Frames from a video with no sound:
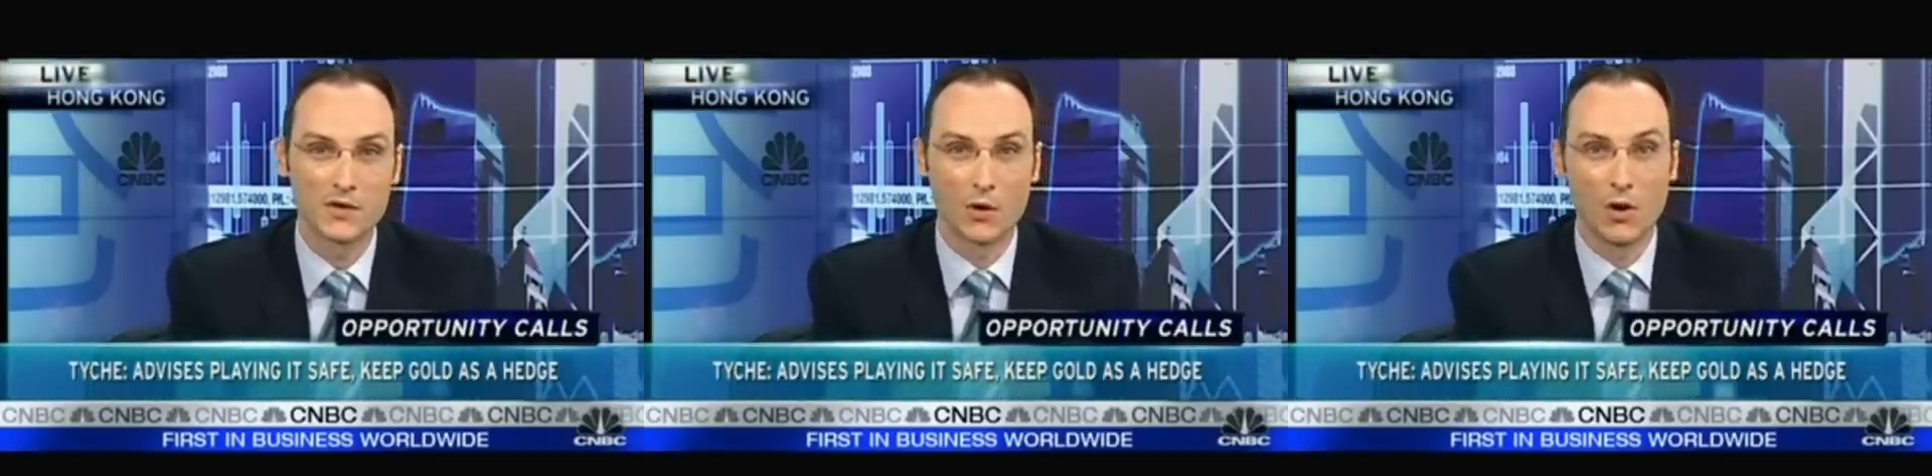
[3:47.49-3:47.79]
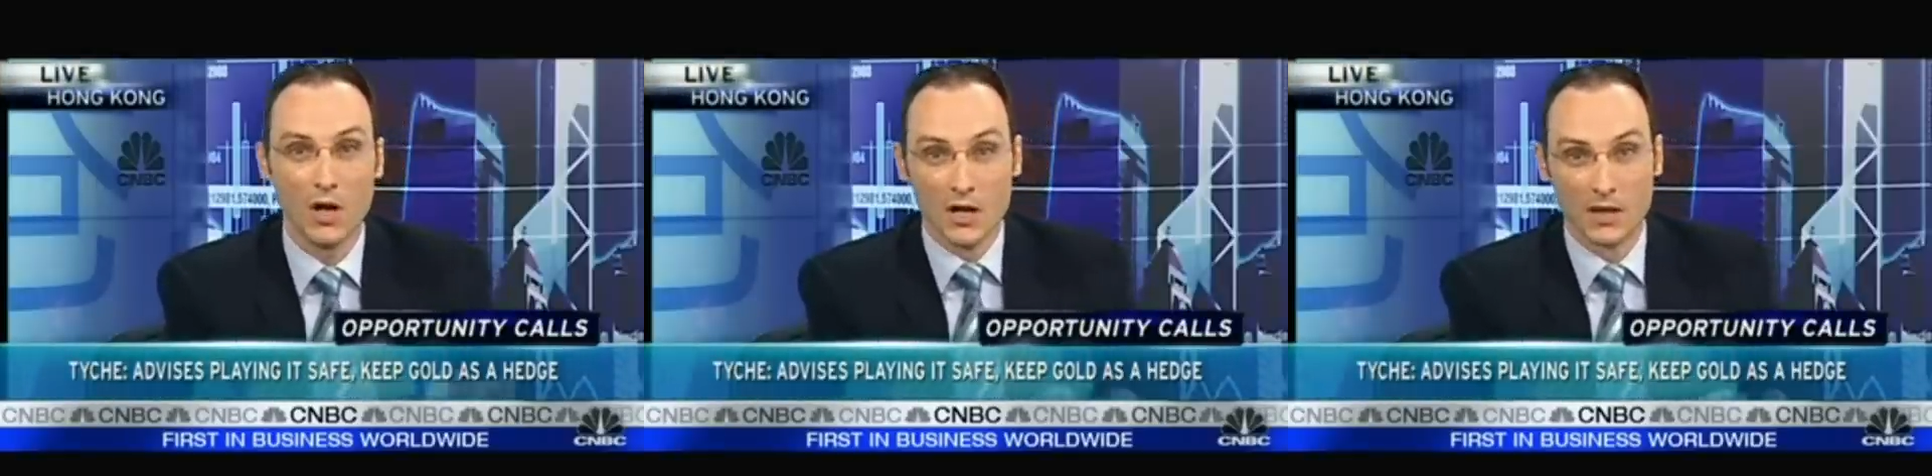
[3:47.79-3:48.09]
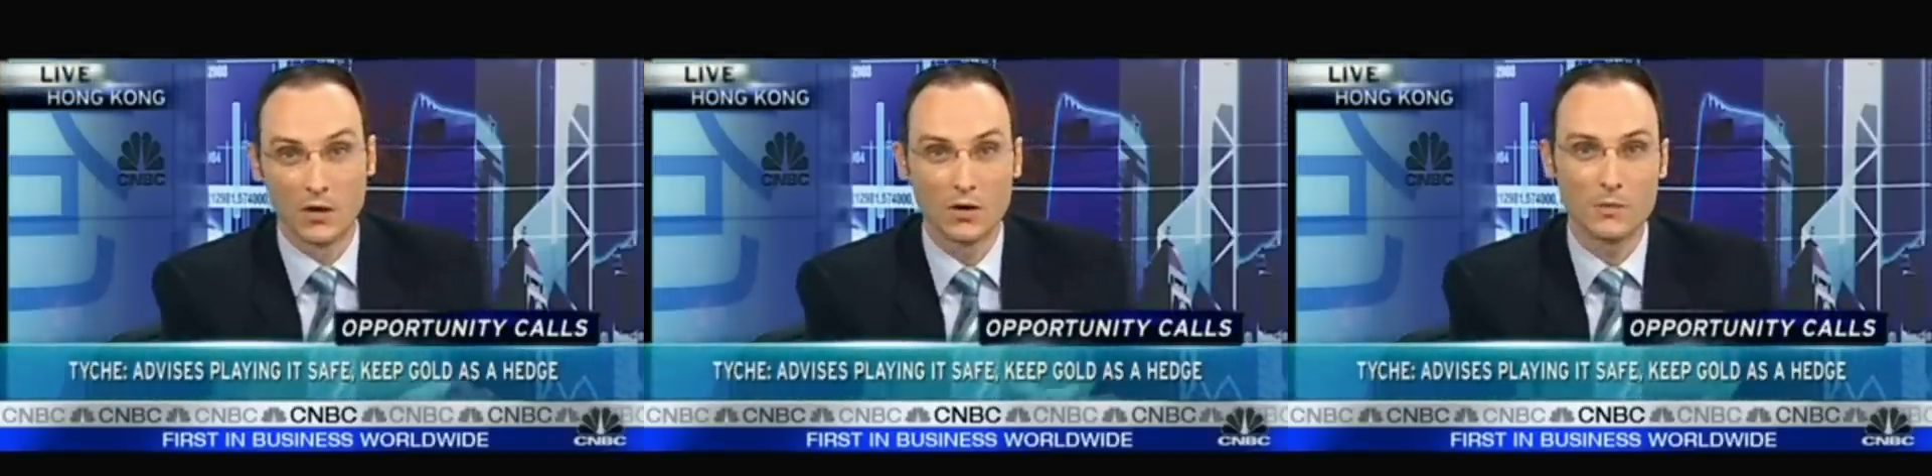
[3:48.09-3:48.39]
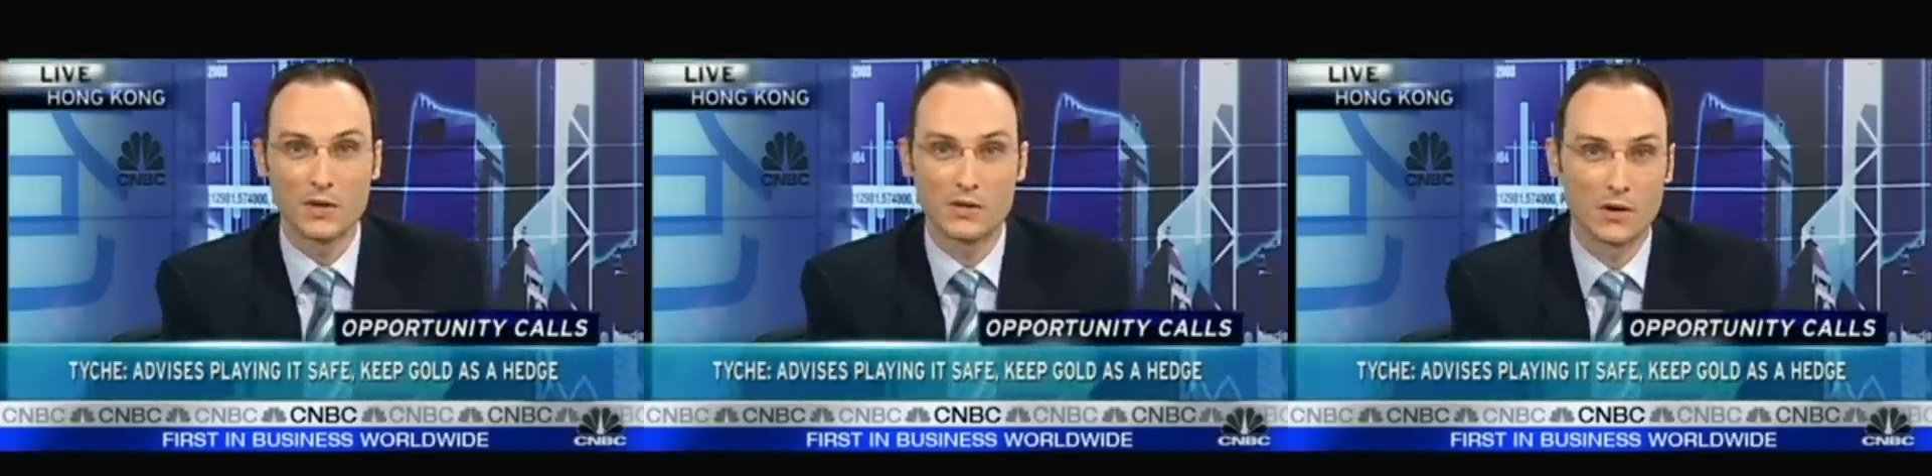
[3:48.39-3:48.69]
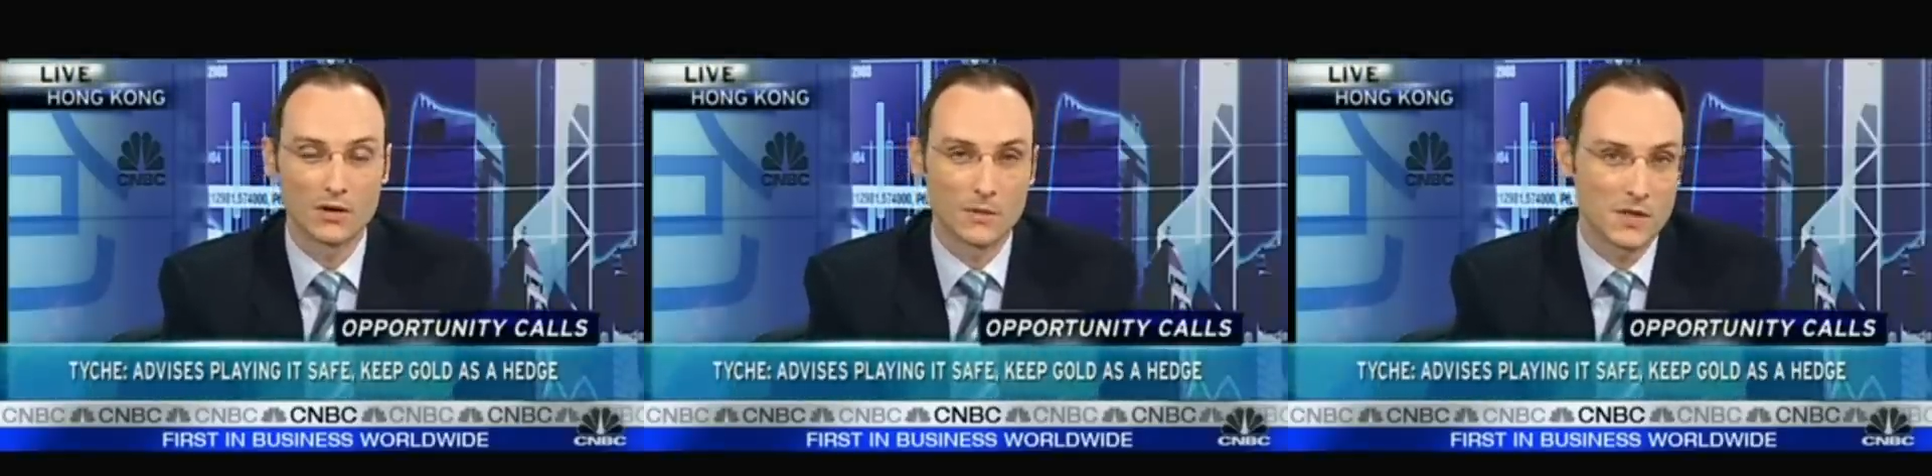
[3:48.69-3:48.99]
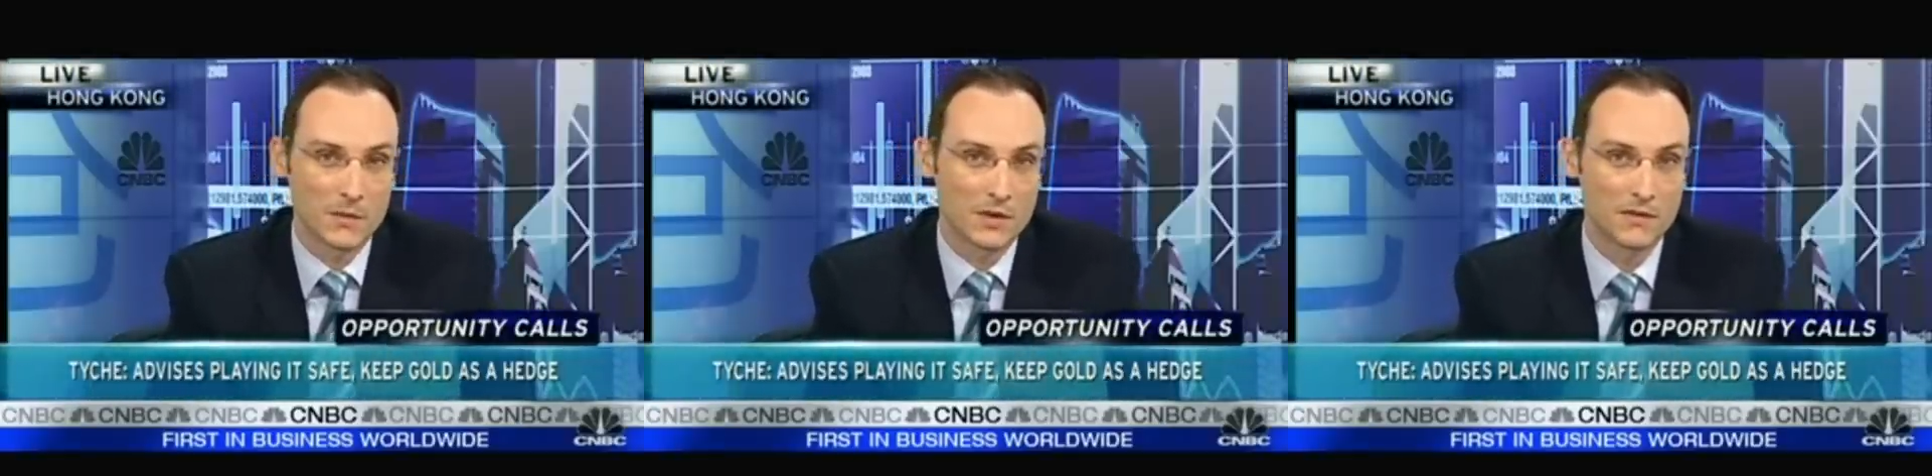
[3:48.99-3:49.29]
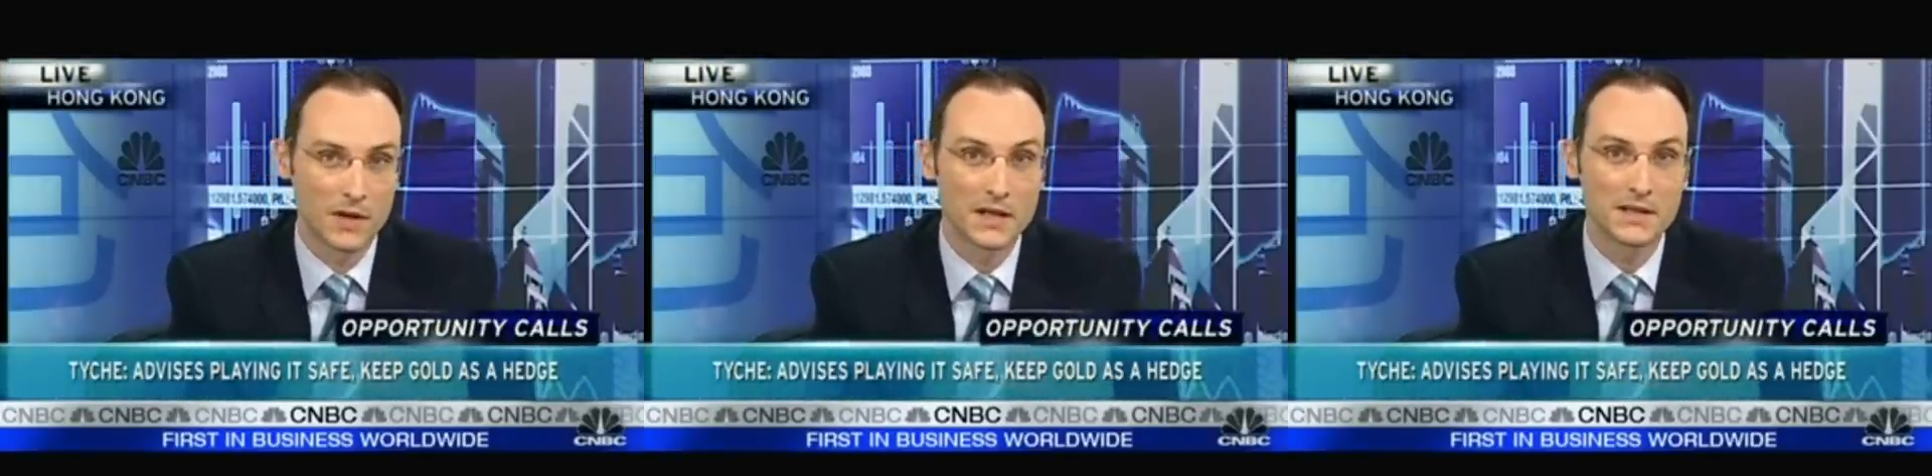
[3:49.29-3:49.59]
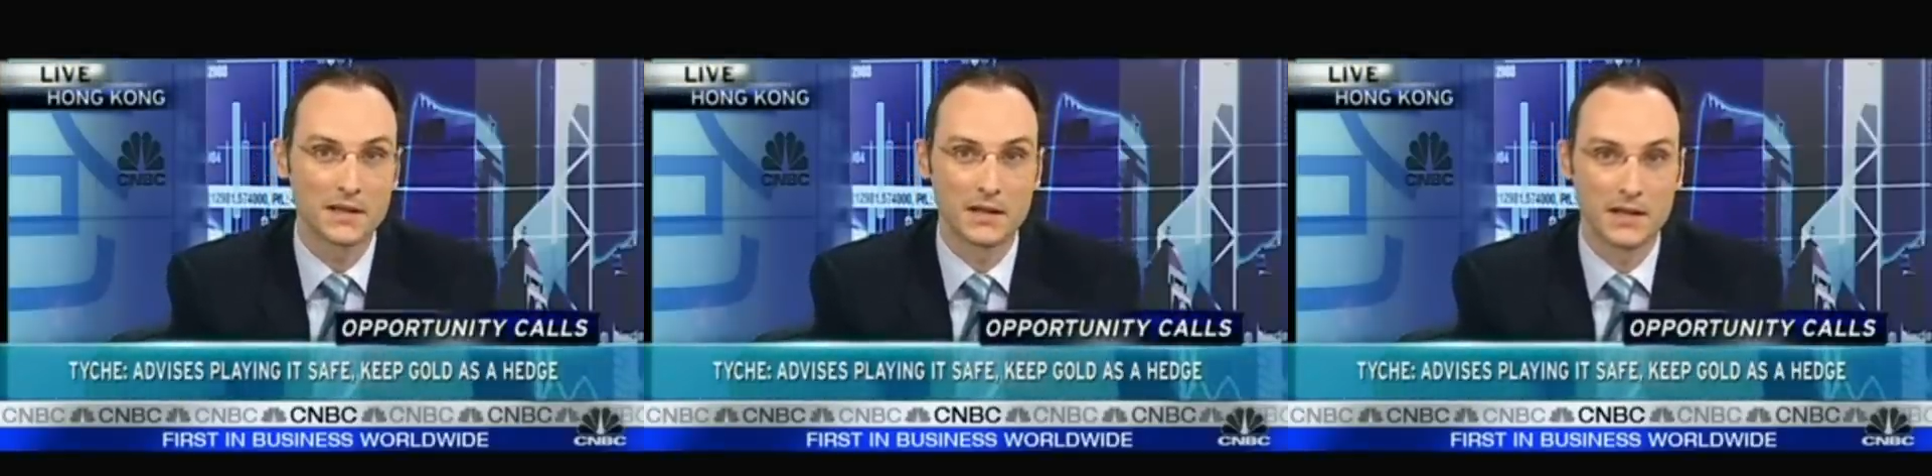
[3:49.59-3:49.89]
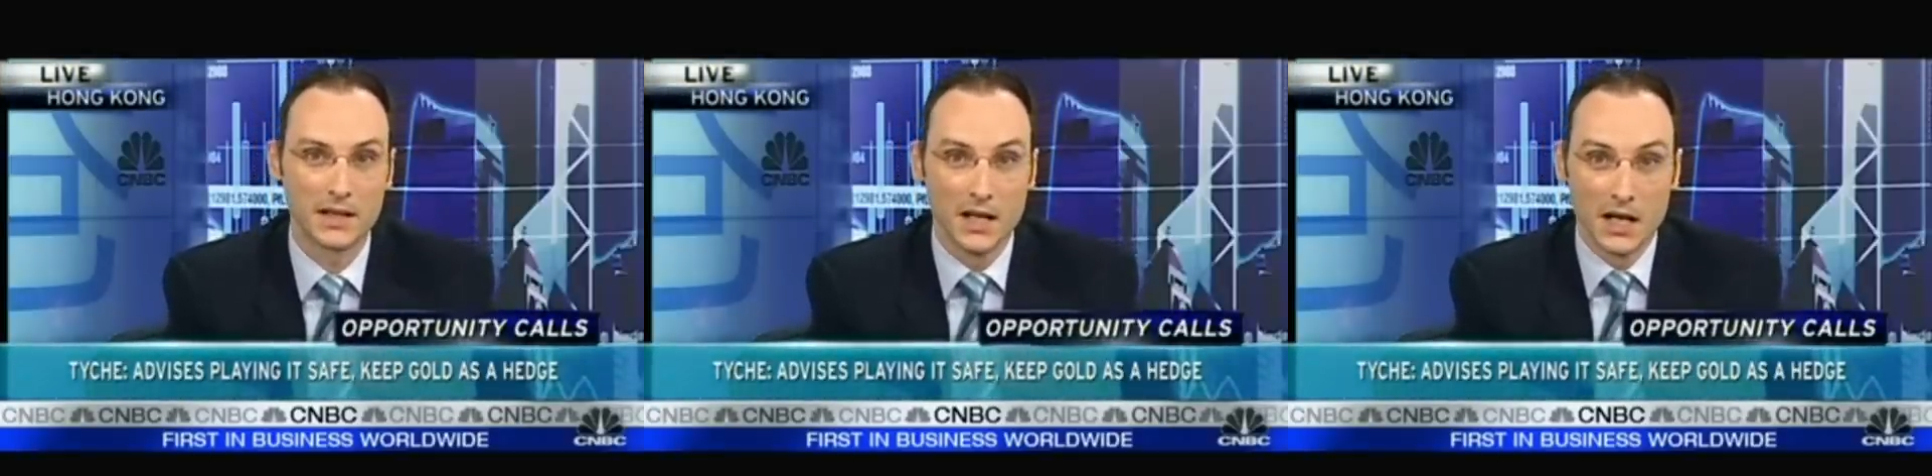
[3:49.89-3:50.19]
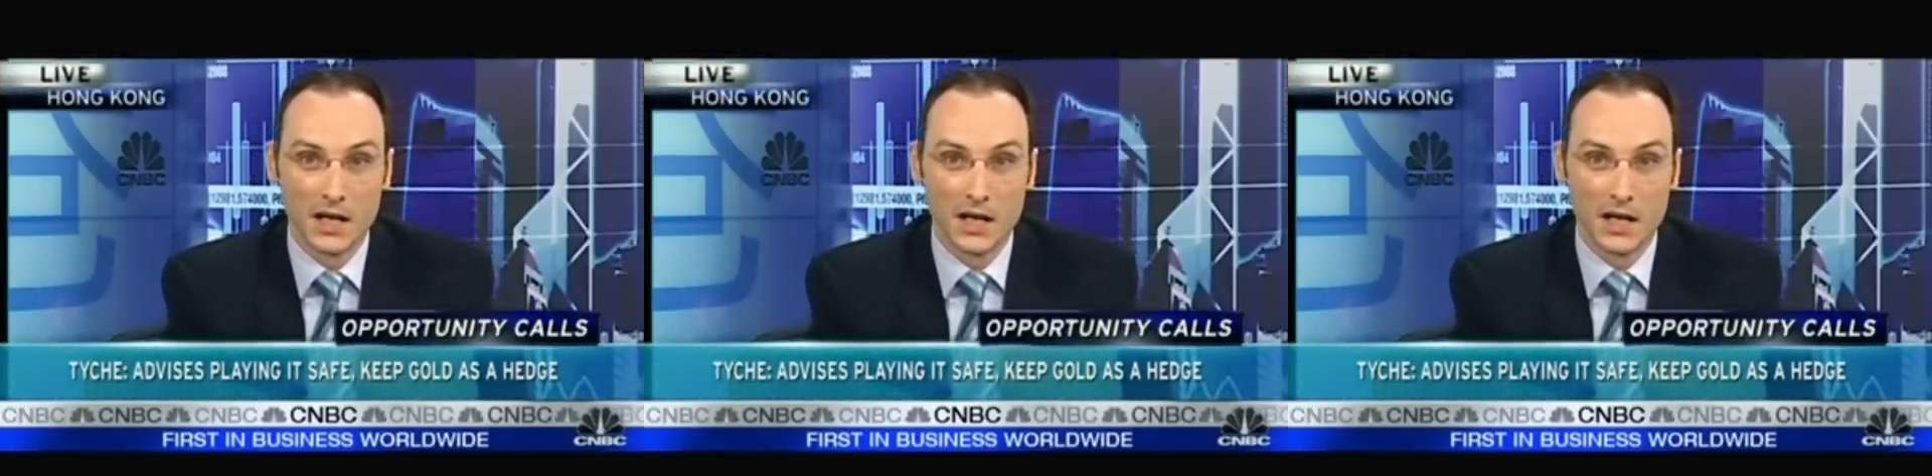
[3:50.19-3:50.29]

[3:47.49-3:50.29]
So there could be short-term some deflationary